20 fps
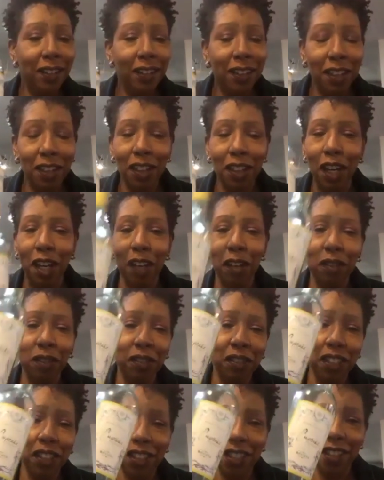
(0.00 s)

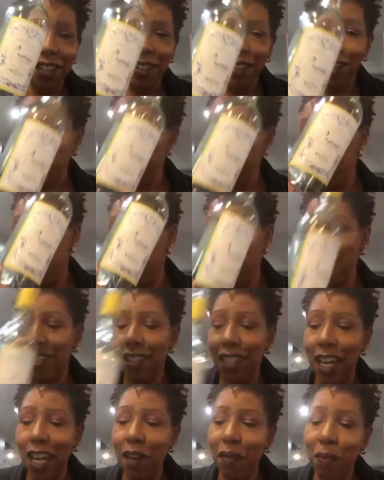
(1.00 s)
this is a
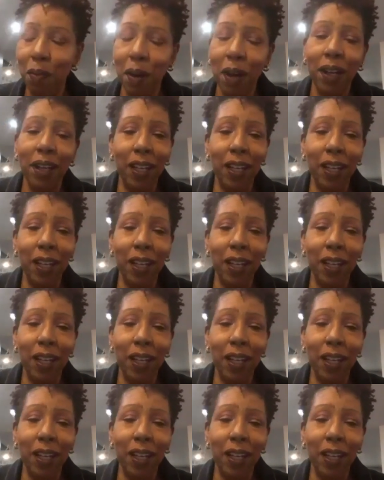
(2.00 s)
safe one.